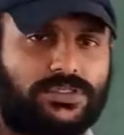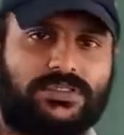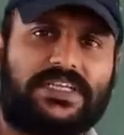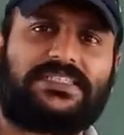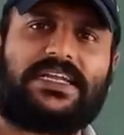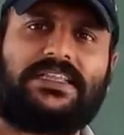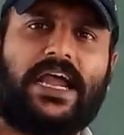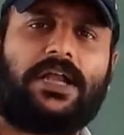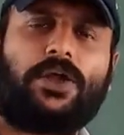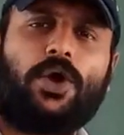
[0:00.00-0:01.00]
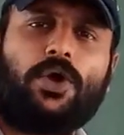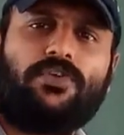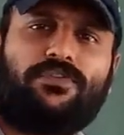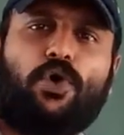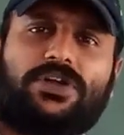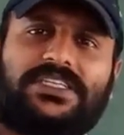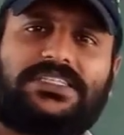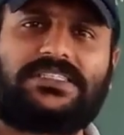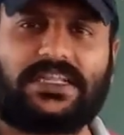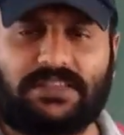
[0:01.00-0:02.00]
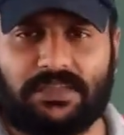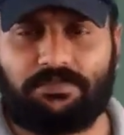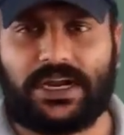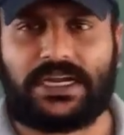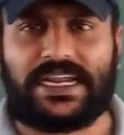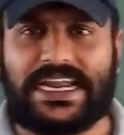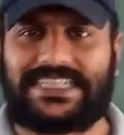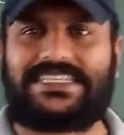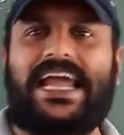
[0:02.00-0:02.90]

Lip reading: They said that force is nothing but it's an